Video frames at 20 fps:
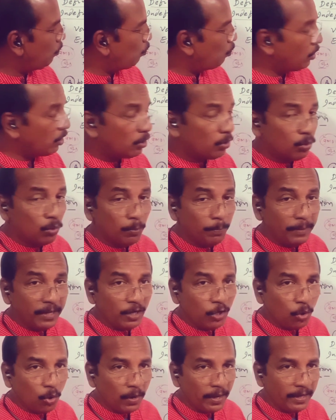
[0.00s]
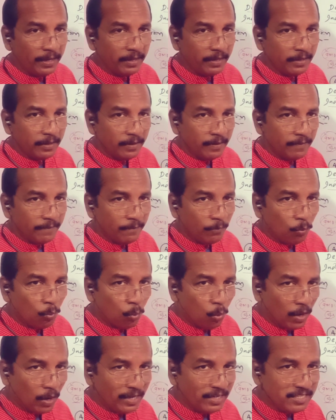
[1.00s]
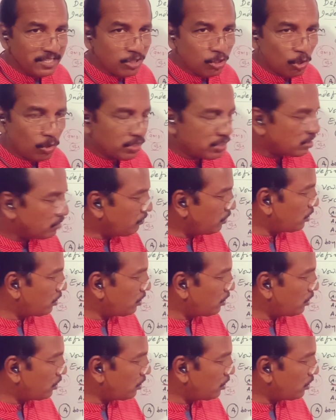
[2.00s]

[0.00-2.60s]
1 rupee coin. 1 starts